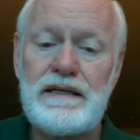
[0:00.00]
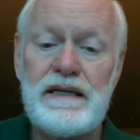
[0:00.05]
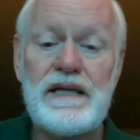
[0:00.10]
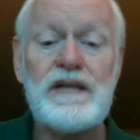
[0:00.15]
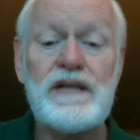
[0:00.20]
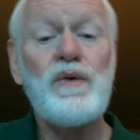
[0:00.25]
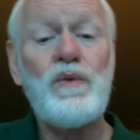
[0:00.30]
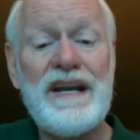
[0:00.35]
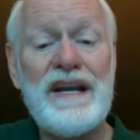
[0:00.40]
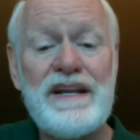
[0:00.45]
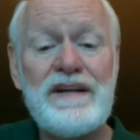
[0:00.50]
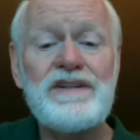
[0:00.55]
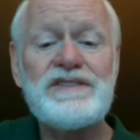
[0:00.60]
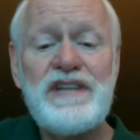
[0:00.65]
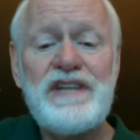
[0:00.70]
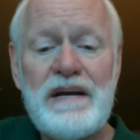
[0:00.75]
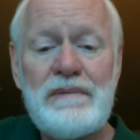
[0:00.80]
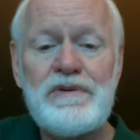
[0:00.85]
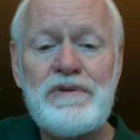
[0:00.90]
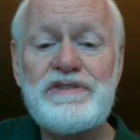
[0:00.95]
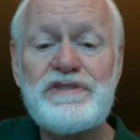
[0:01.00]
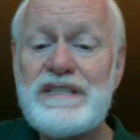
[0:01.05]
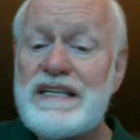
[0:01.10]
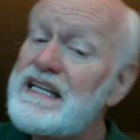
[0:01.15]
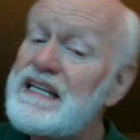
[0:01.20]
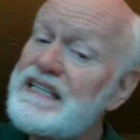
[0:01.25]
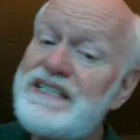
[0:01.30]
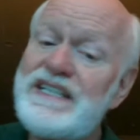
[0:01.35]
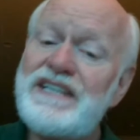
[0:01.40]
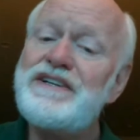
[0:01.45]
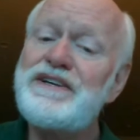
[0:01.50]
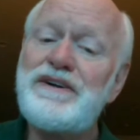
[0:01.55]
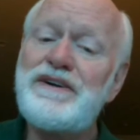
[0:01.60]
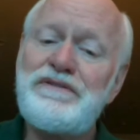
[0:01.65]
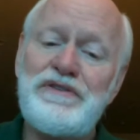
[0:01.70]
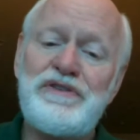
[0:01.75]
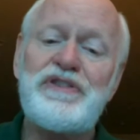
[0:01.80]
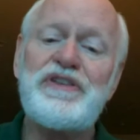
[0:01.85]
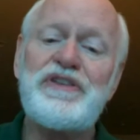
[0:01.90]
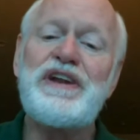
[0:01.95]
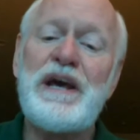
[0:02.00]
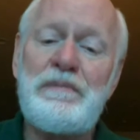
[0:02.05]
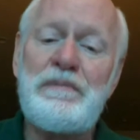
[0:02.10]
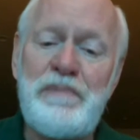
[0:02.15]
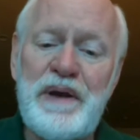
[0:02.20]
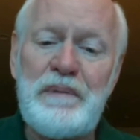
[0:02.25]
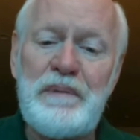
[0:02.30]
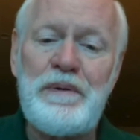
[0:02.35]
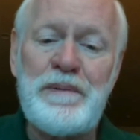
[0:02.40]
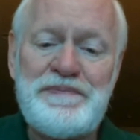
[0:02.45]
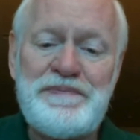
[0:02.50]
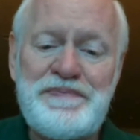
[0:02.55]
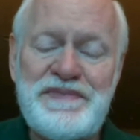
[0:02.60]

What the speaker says: and are waiting on tables, and they didn't interview the dead people.